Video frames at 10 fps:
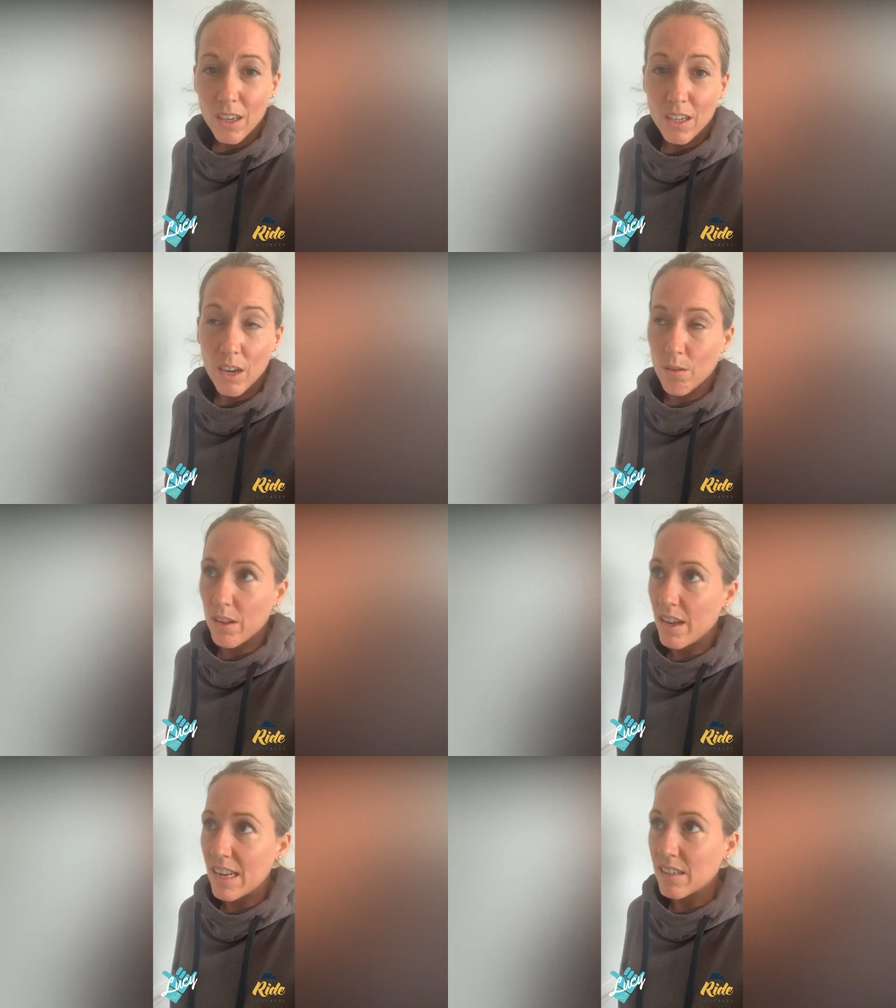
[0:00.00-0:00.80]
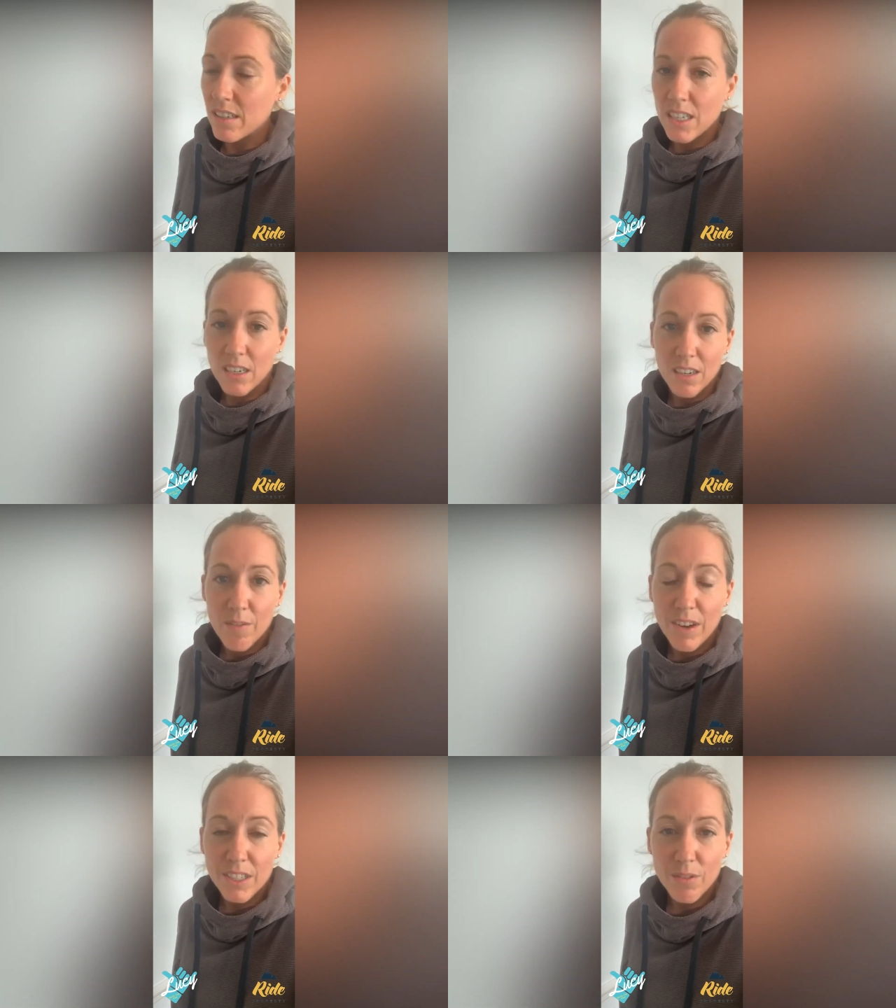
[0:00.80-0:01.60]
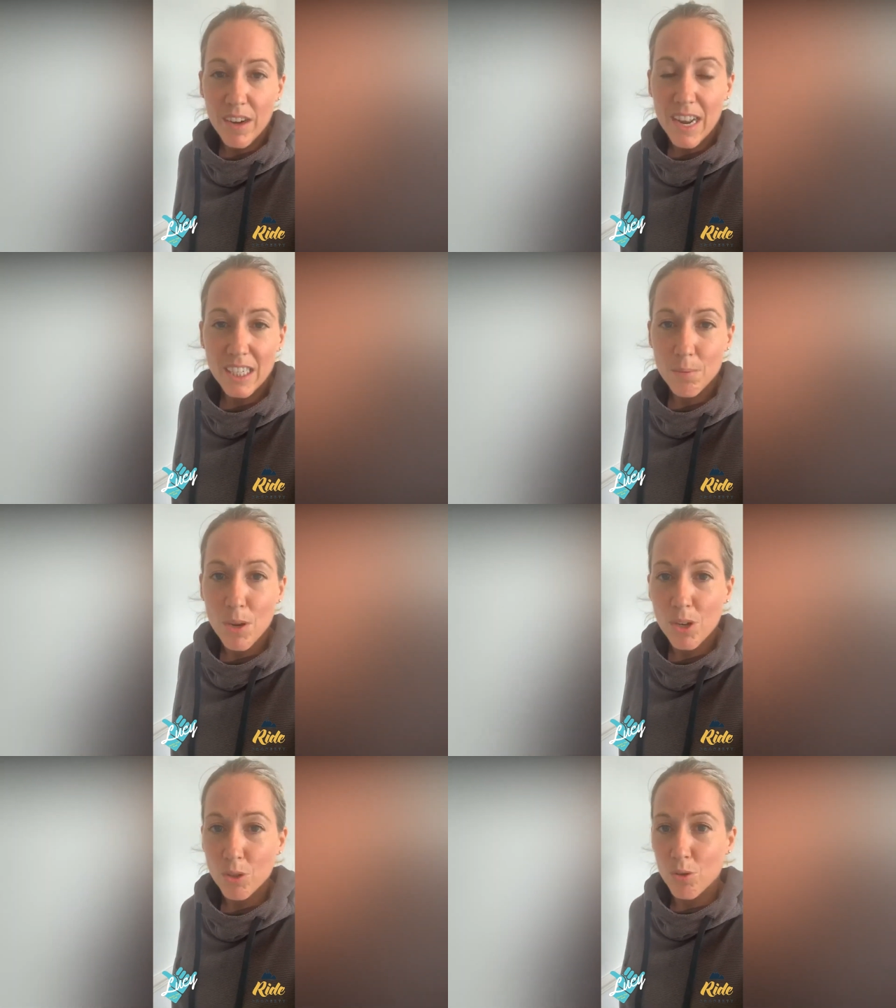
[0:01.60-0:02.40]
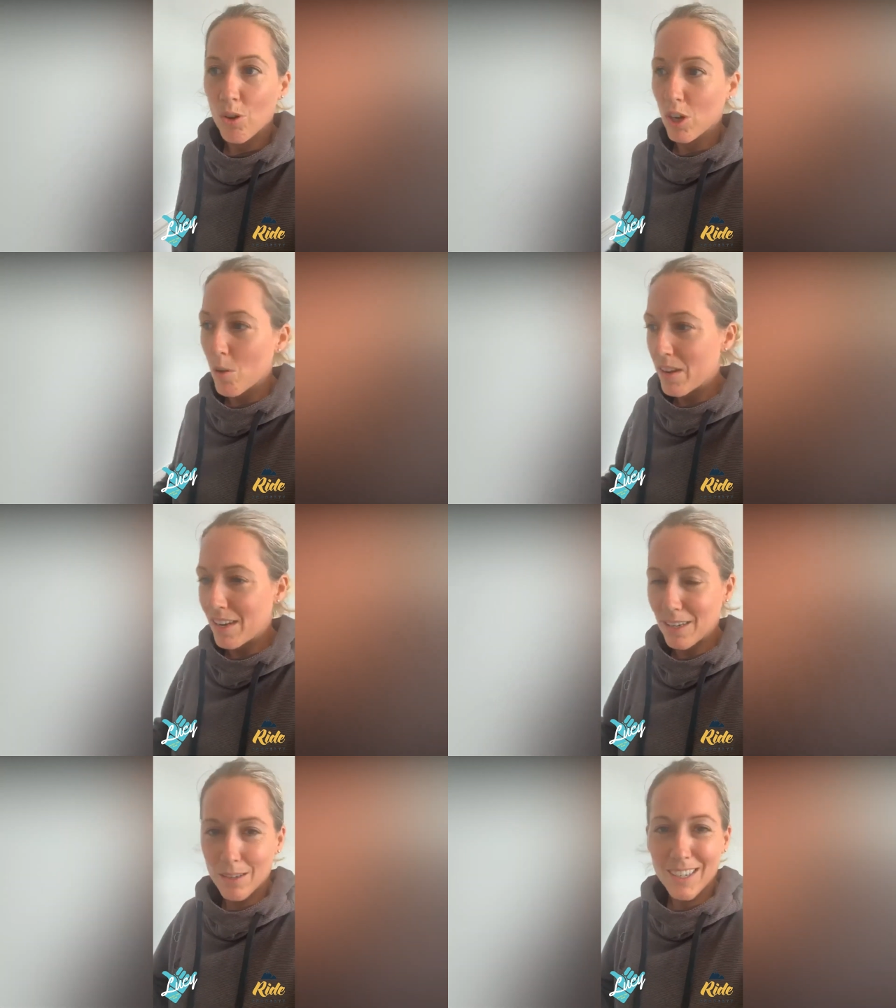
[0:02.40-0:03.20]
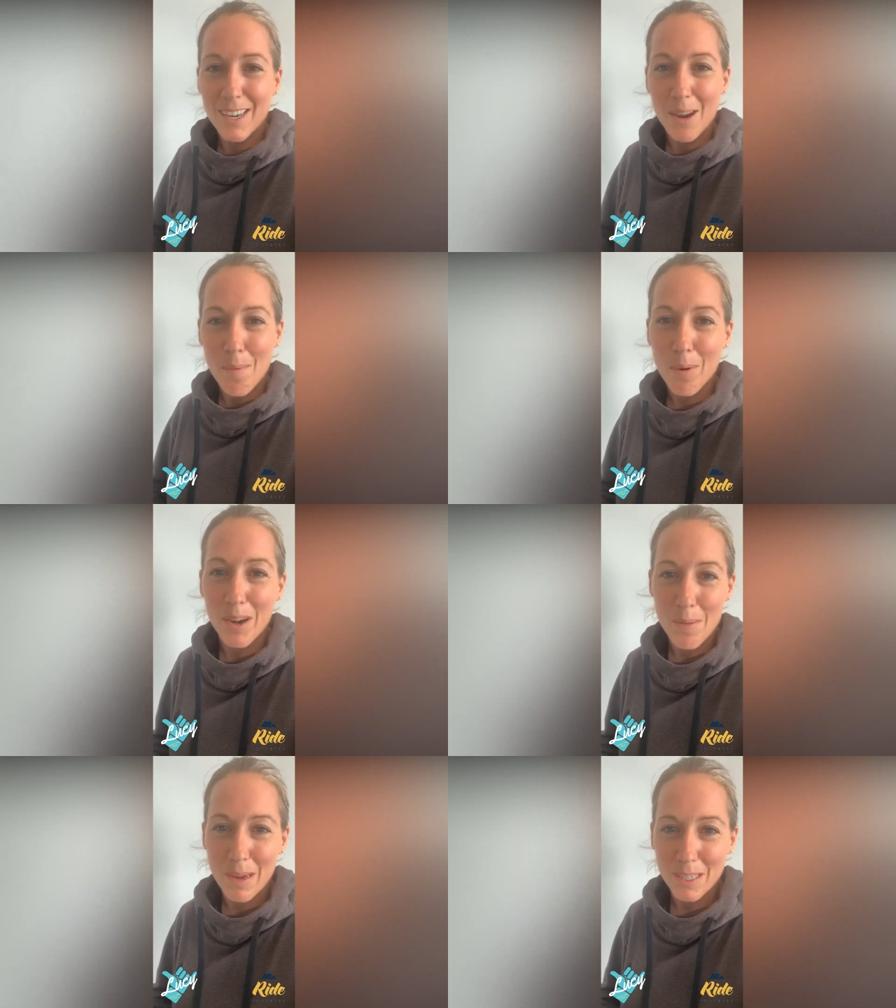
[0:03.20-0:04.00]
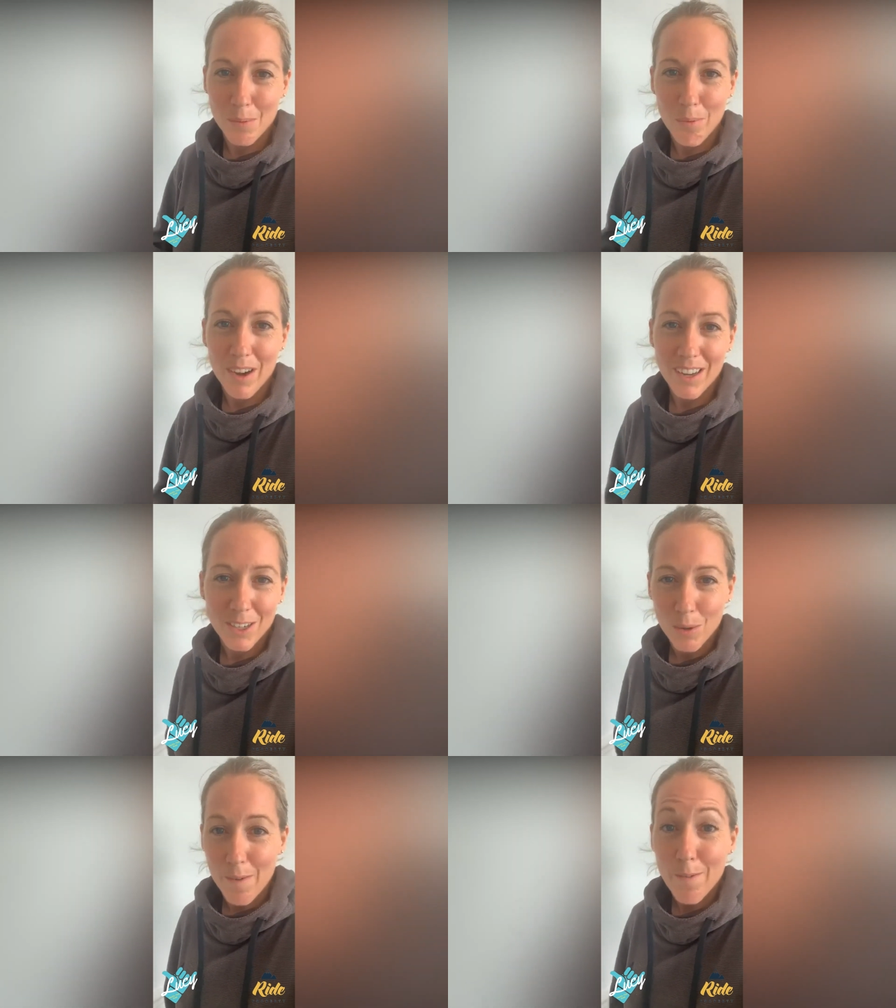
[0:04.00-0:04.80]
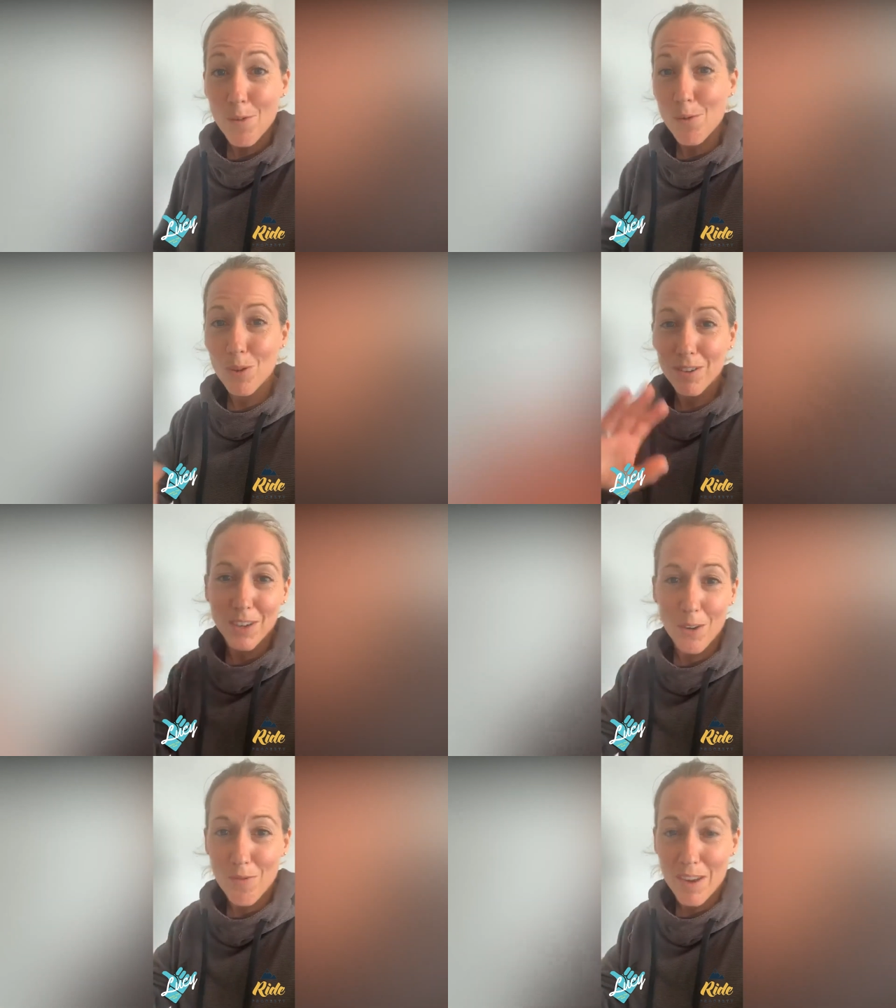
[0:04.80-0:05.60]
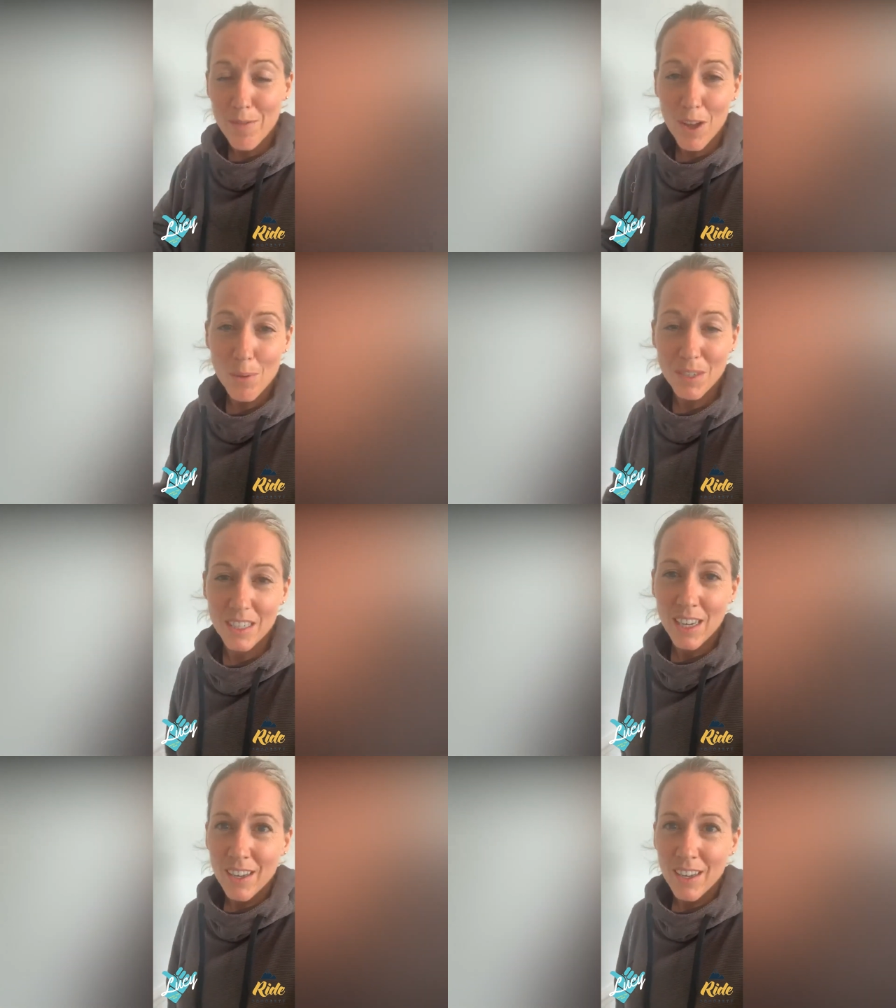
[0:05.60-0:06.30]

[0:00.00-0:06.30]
you know, in essence in rent to rent HMOs, you're not going in and, you know, pulling it back to brick and doing full, you know, refurbs.